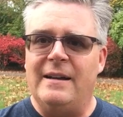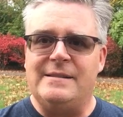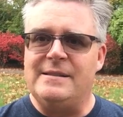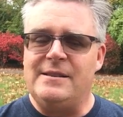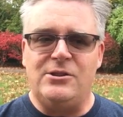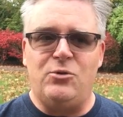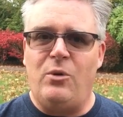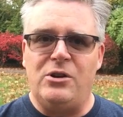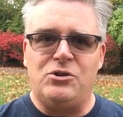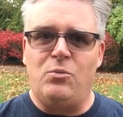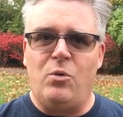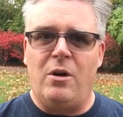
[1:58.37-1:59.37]
It's a
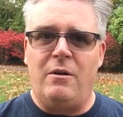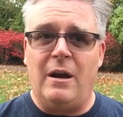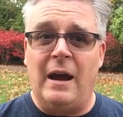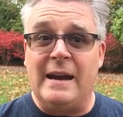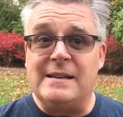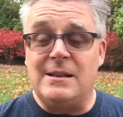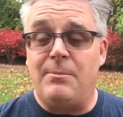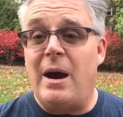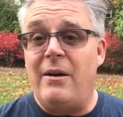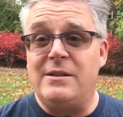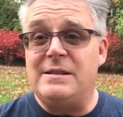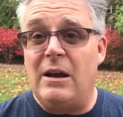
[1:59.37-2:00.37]
situation where I guess the
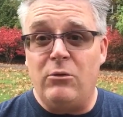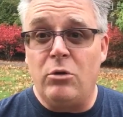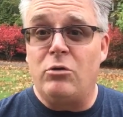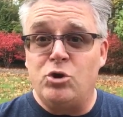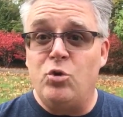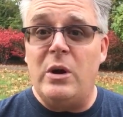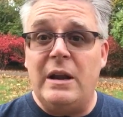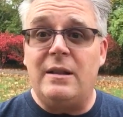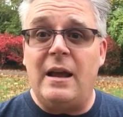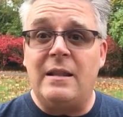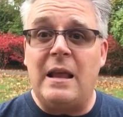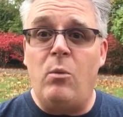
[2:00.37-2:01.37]
Pirates, they'll treat it
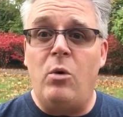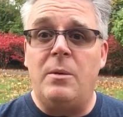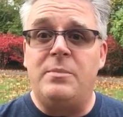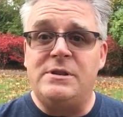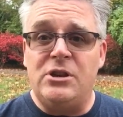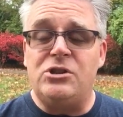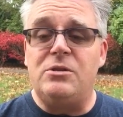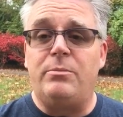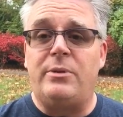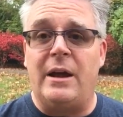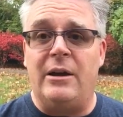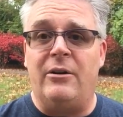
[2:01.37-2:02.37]
like they would a position
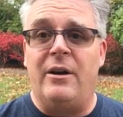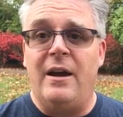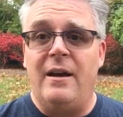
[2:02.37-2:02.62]
player.